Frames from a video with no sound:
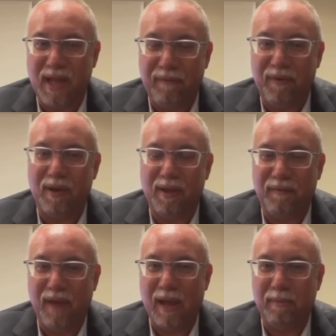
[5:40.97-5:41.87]
effort in the
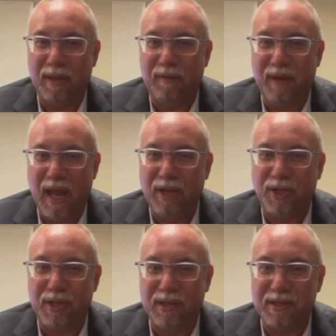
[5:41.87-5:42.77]
family of
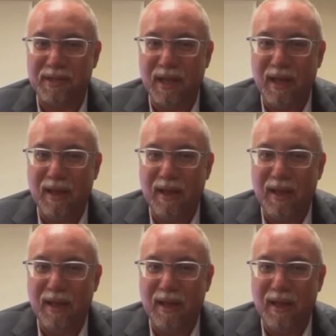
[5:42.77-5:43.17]
nations.